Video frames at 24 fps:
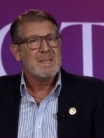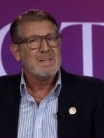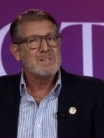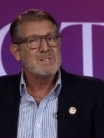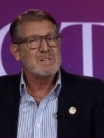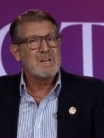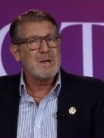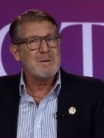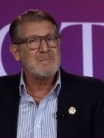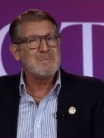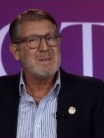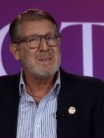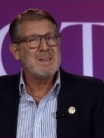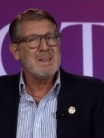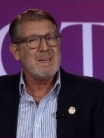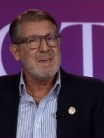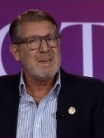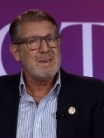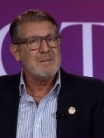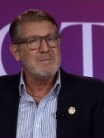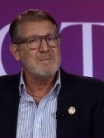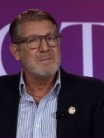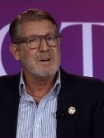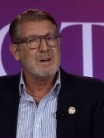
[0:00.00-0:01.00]
GEM and
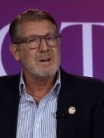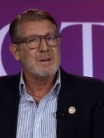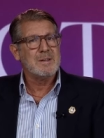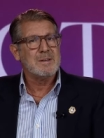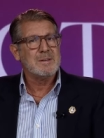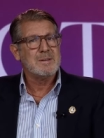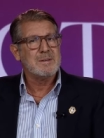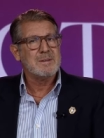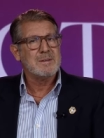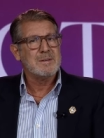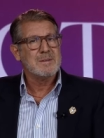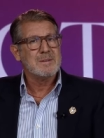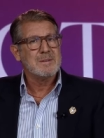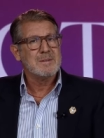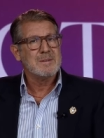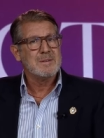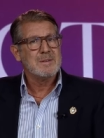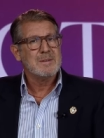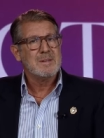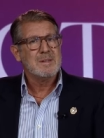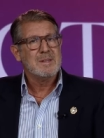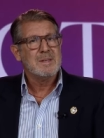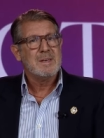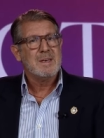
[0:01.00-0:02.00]
Avon
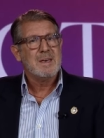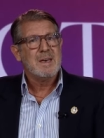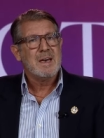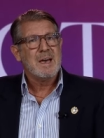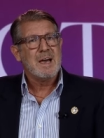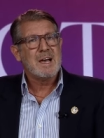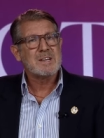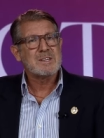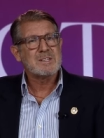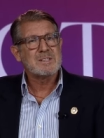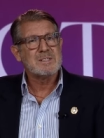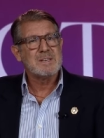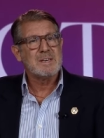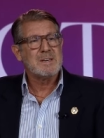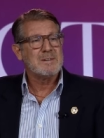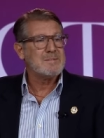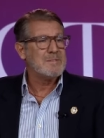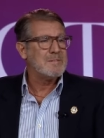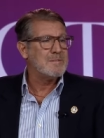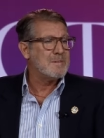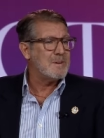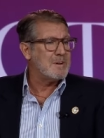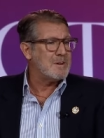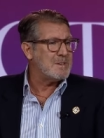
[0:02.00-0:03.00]
actually have
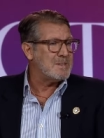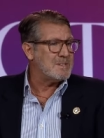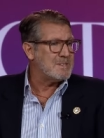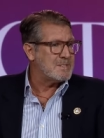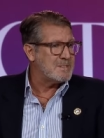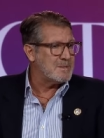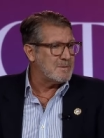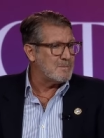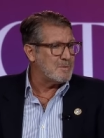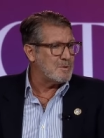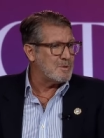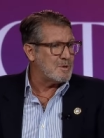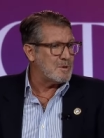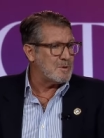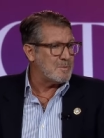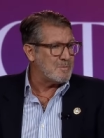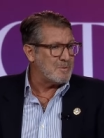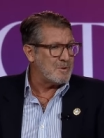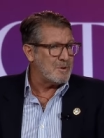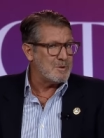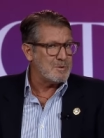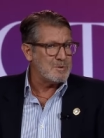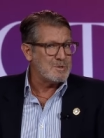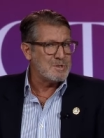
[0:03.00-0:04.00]
a very similar
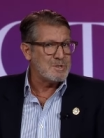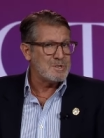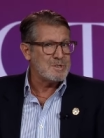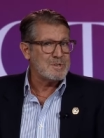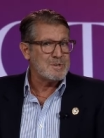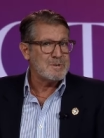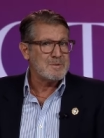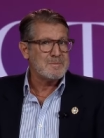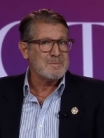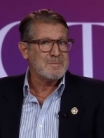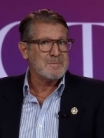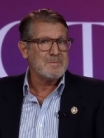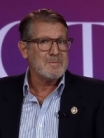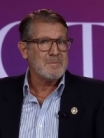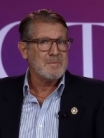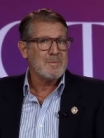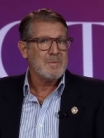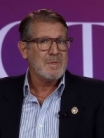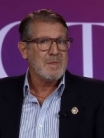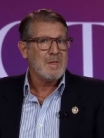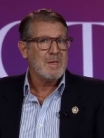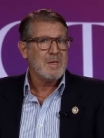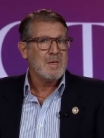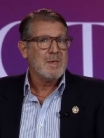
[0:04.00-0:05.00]
approach.
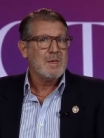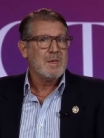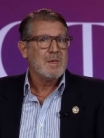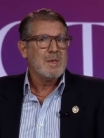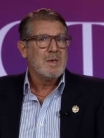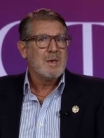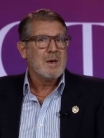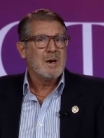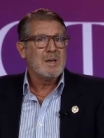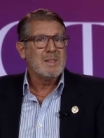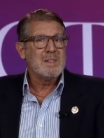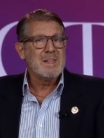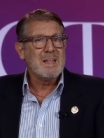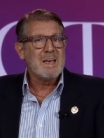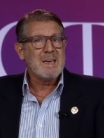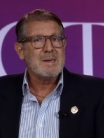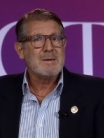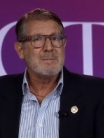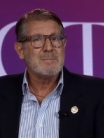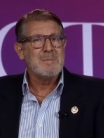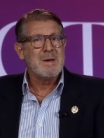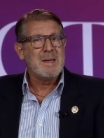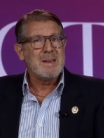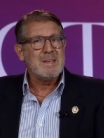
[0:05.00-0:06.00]

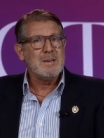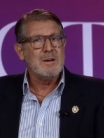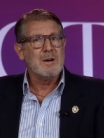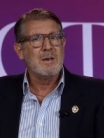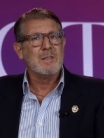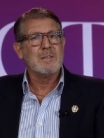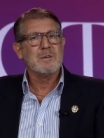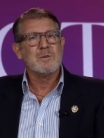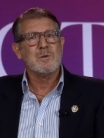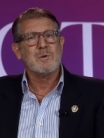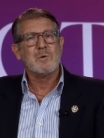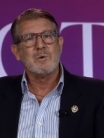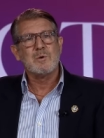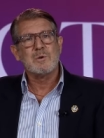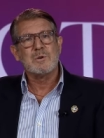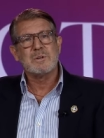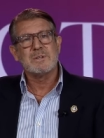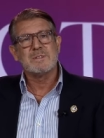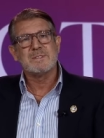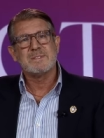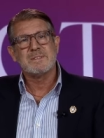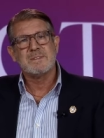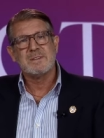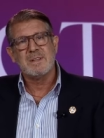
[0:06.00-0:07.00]
Unlike many other
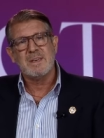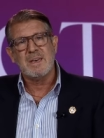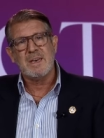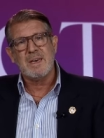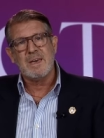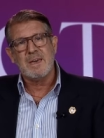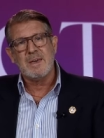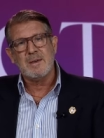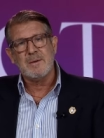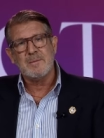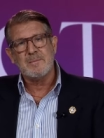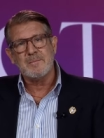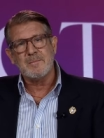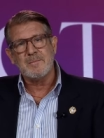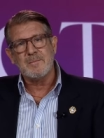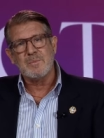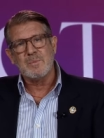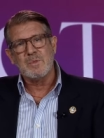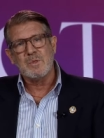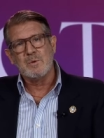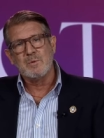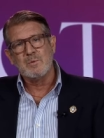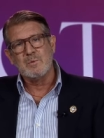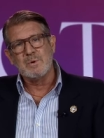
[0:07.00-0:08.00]
orgs today,
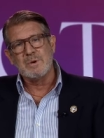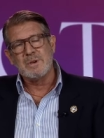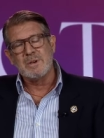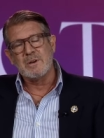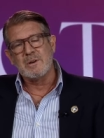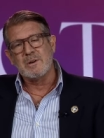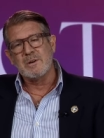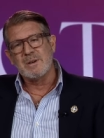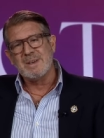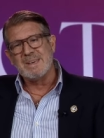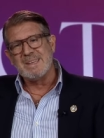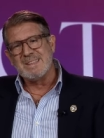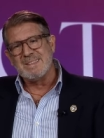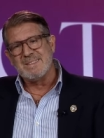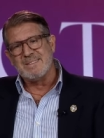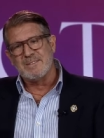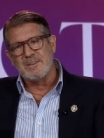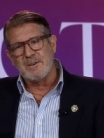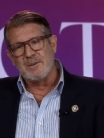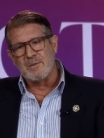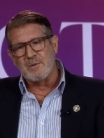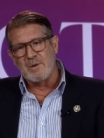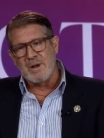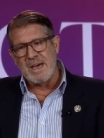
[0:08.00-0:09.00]
we are a
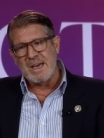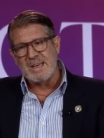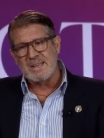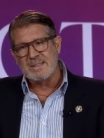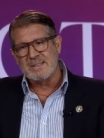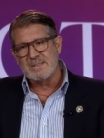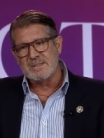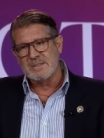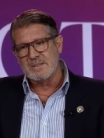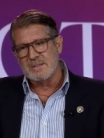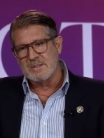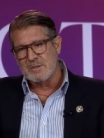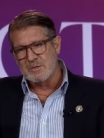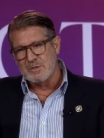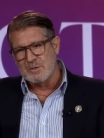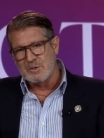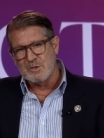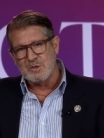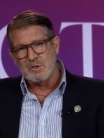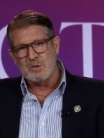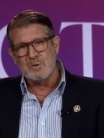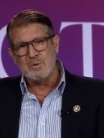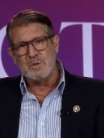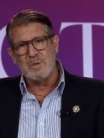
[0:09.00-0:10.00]
direct
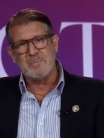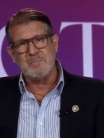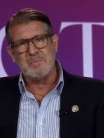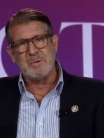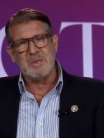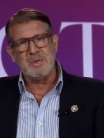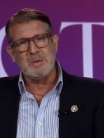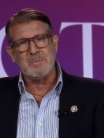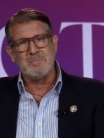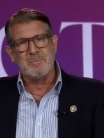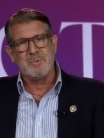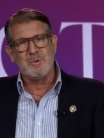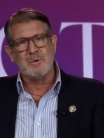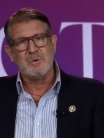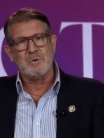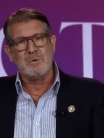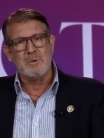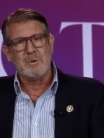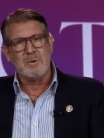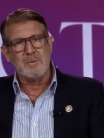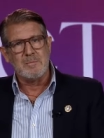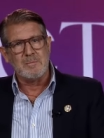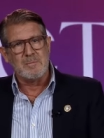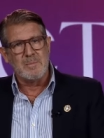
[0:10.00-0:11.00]
to the people
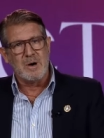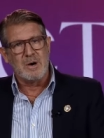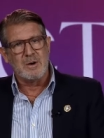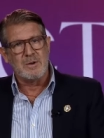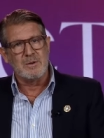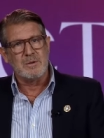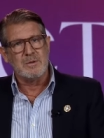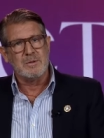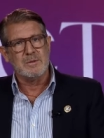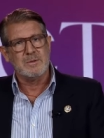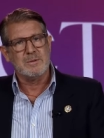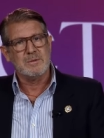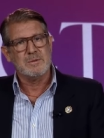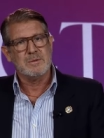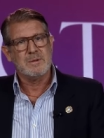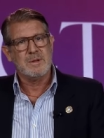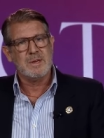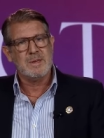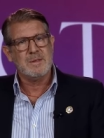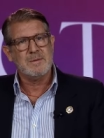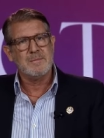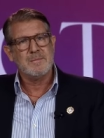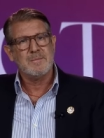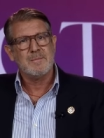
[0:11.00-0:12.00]
model,
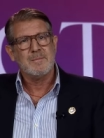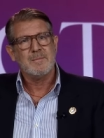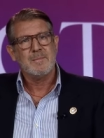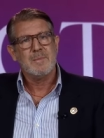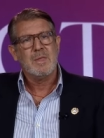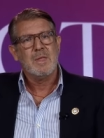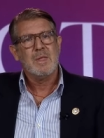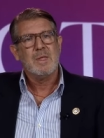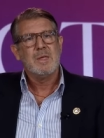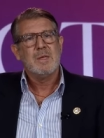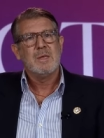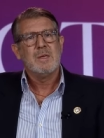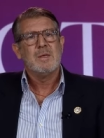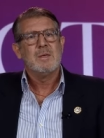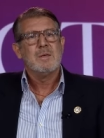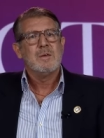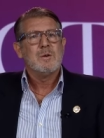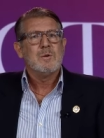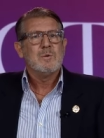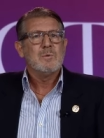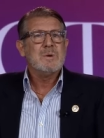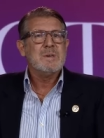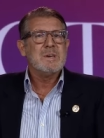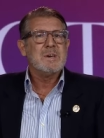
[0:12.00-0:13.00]
right?
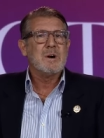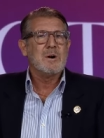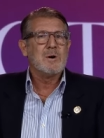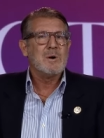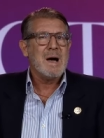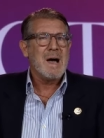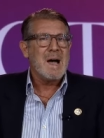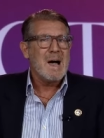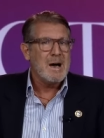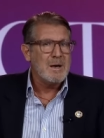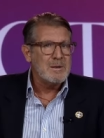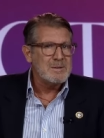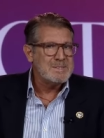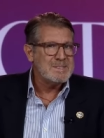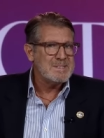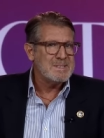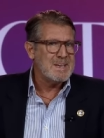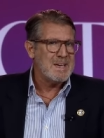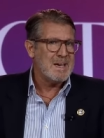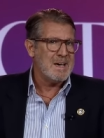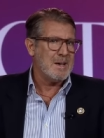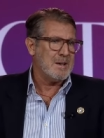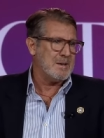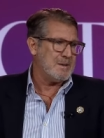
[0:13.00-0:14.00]
We go house
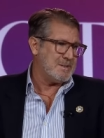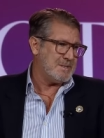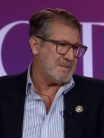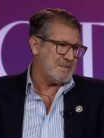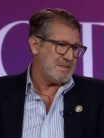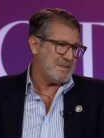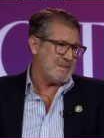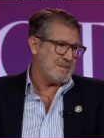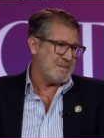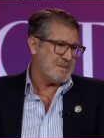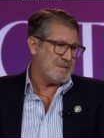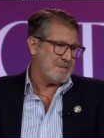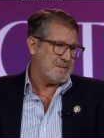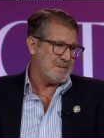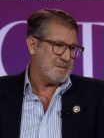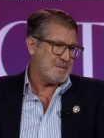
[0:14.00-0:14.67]
to house,